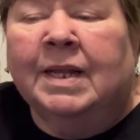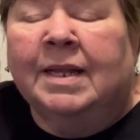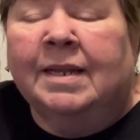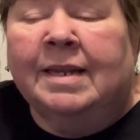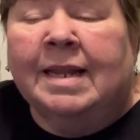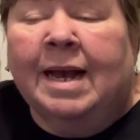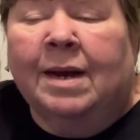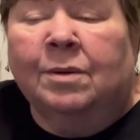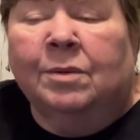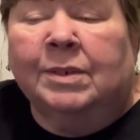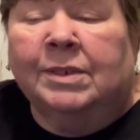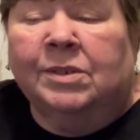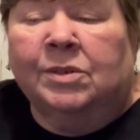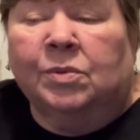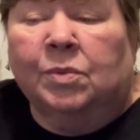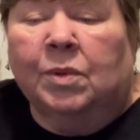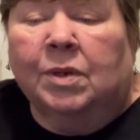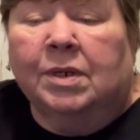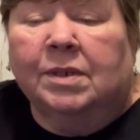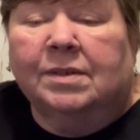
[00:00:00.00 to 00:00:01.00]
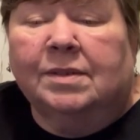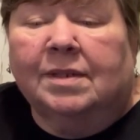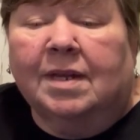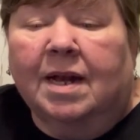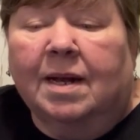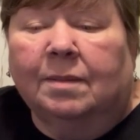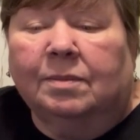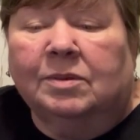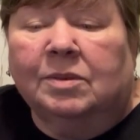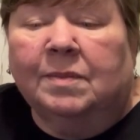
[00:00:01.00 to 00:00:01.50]
Nouwen's words
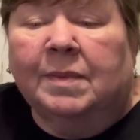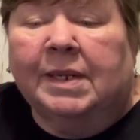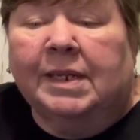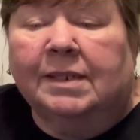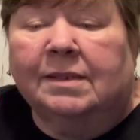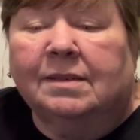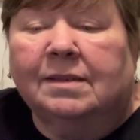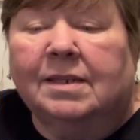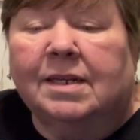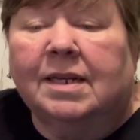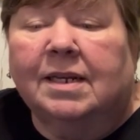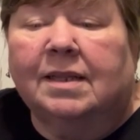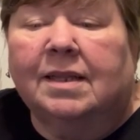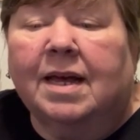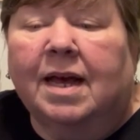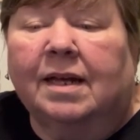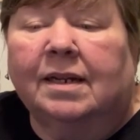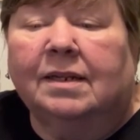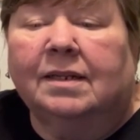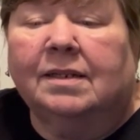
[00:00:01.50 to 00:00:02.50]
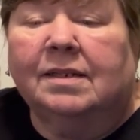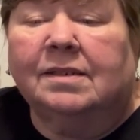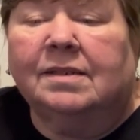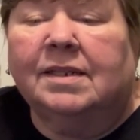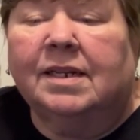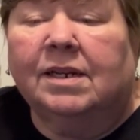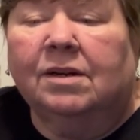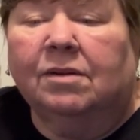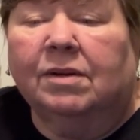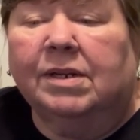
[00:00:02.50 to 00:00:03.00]
helped me to see that
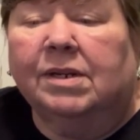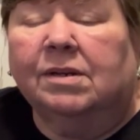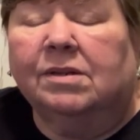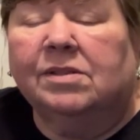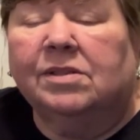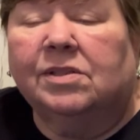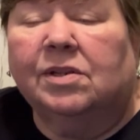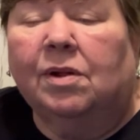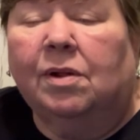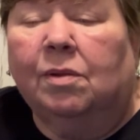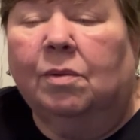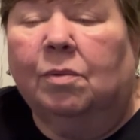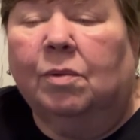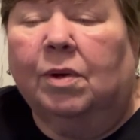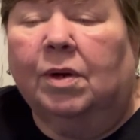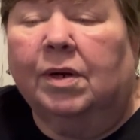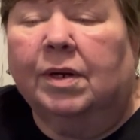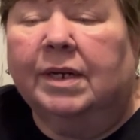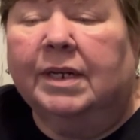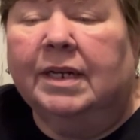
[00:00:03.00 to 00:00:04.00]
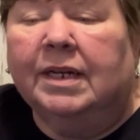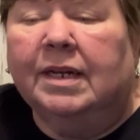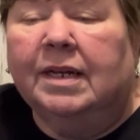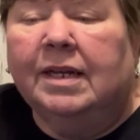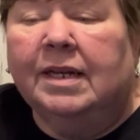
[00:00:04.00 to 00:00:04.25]
interior soul work,